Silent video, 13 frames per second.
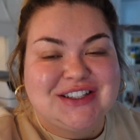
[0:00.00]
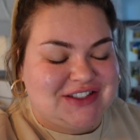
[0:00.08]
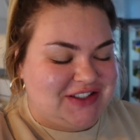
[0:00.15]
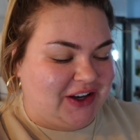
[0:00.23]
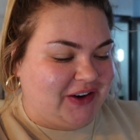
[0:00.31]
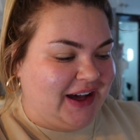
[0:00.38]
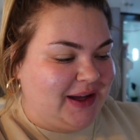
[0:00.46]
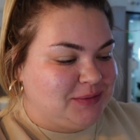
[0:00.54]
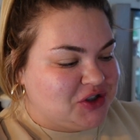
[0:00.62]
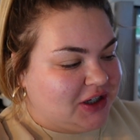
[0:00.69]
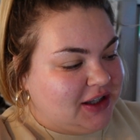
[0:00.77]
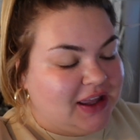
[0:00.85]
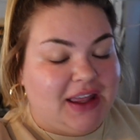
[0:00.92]
so I'm
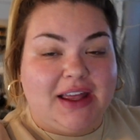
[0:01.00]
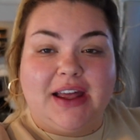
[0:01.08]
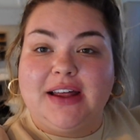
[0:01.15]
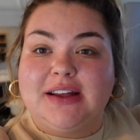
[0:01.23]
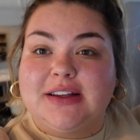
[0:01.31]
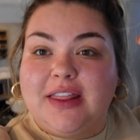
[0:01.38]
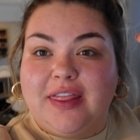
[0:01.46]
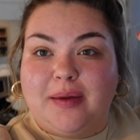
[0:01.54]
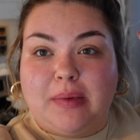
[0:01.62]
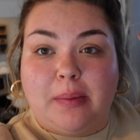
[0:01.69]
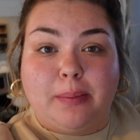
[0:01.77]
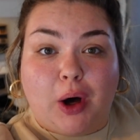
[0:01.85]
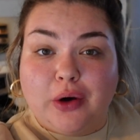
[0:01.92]
drinking the
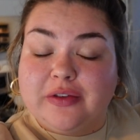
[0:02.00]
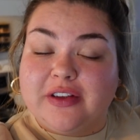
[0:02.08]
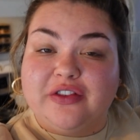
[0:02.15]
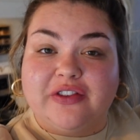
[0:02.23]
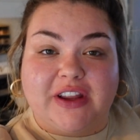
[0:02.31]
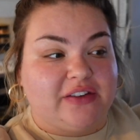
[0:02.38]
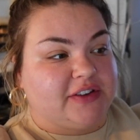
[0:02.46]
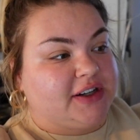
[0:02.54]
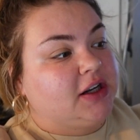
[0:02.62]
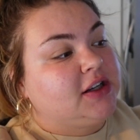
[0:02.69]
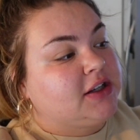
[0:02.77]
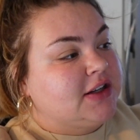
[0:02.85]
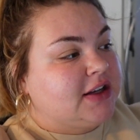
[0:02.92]
mimosa
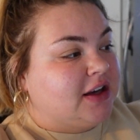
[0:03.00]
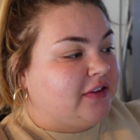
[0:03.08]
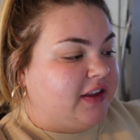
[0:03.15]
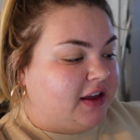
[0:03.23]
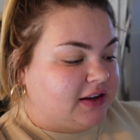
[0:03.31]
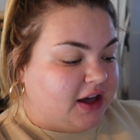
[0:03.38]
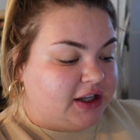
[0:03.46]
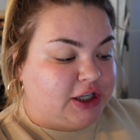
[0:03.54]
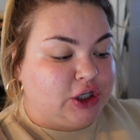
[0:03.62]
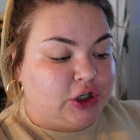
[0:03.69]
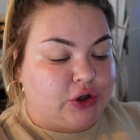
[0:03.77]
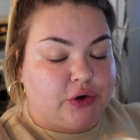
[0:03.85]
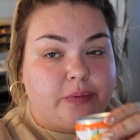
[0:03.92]
flavor of the Alani
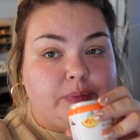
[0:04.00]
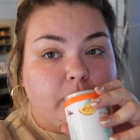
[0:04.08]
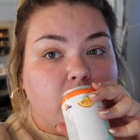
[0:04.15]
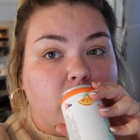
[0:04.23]
Nu.